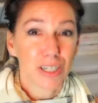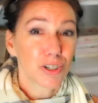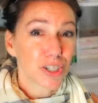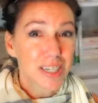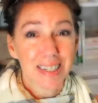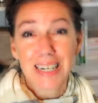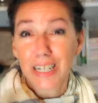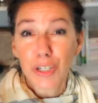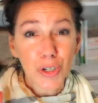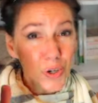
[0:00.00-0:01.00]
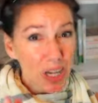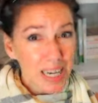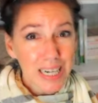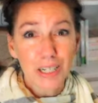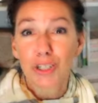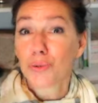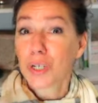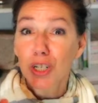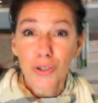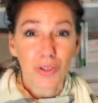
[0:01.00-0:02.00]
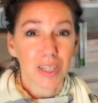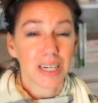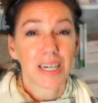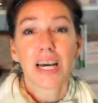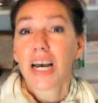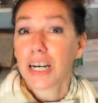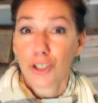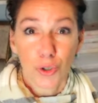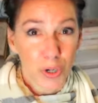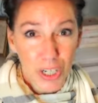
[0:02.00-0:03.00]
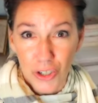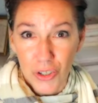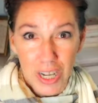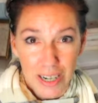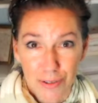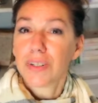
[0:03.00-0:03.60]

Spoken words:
You're just in your lane, doing your thing, enjoying your life.